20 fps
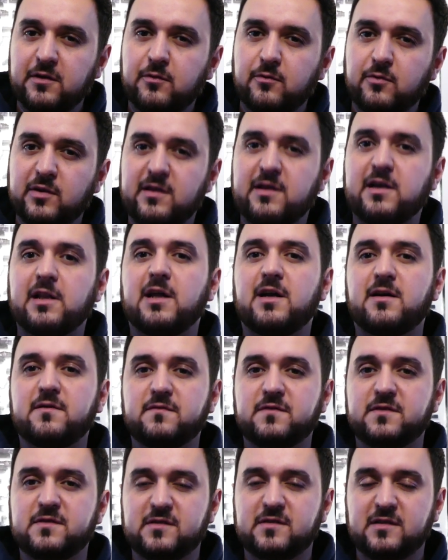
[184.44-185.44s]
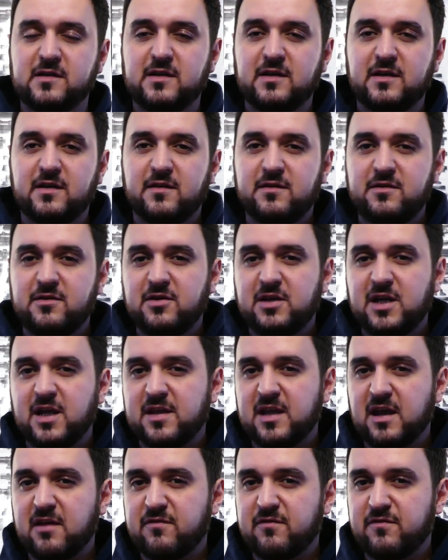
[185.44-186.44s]
with gloves. You
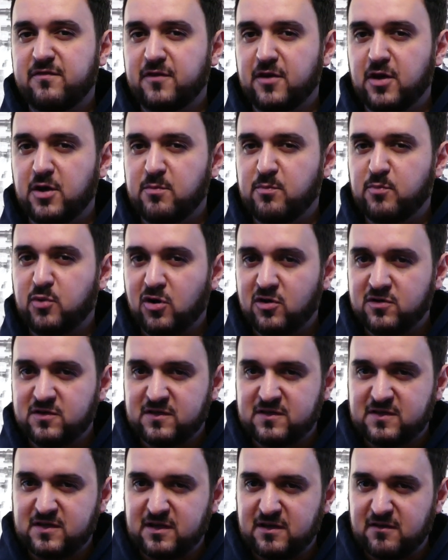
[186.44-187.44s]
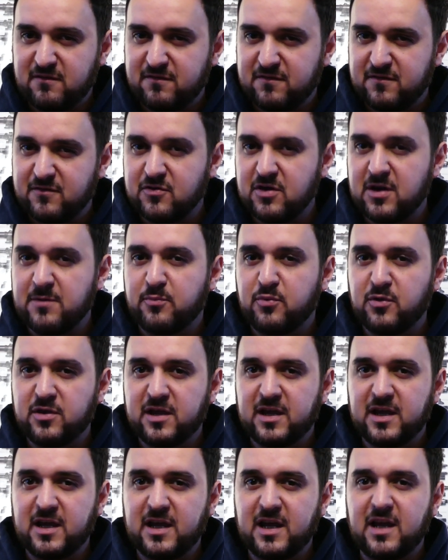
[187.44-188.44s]
get that firm, positive grip
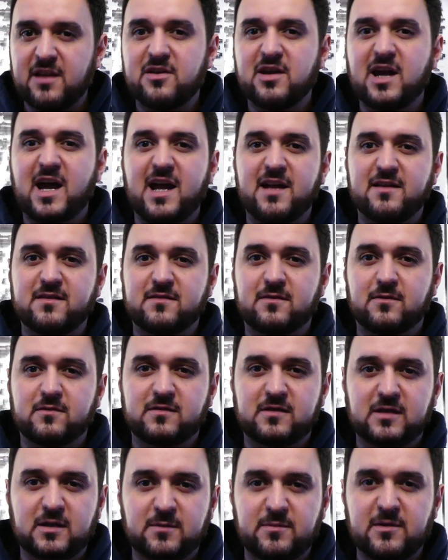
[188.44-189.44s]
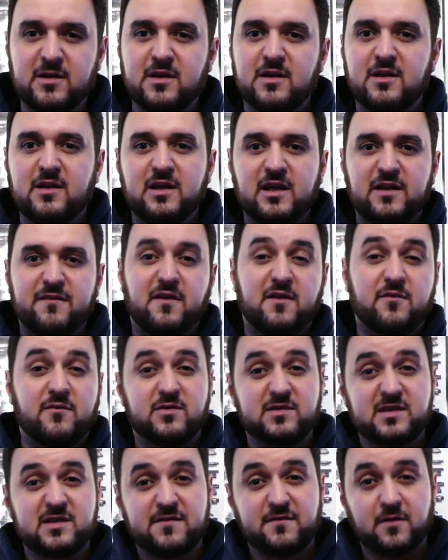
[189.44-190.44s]
with it, and your hands don't slip. If
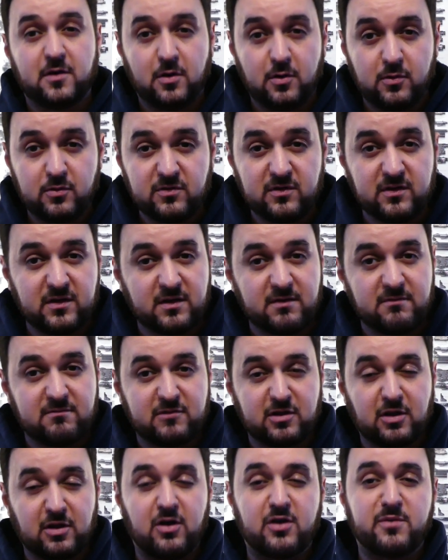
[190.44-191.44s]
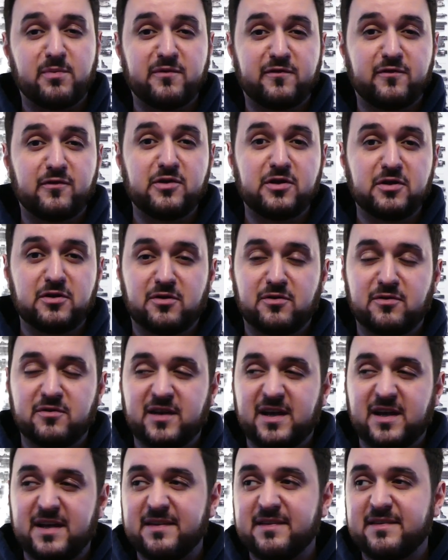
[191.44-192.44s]
anyone's ever owned a Glock before, you know
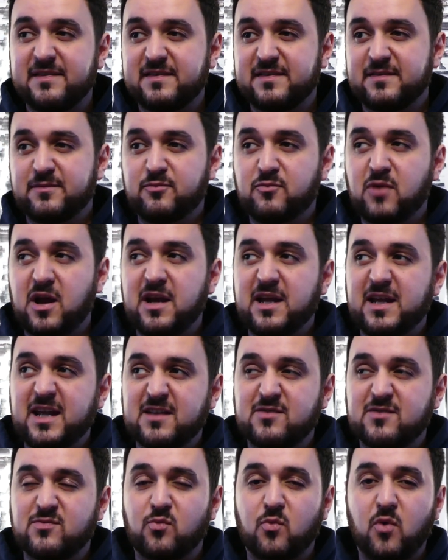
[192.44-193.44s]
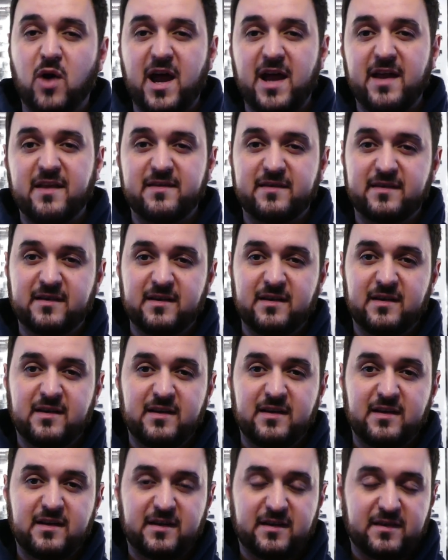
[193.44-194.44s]
that when it gets wet,
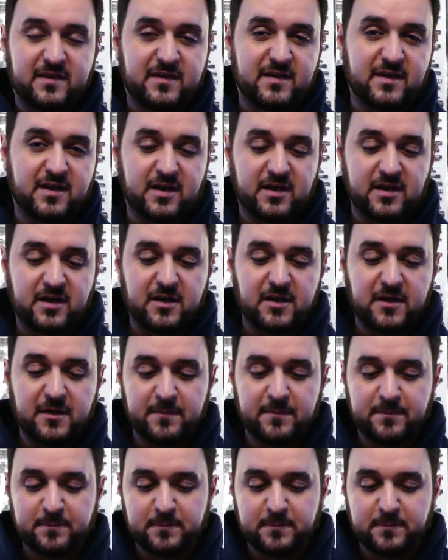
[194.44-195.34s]
the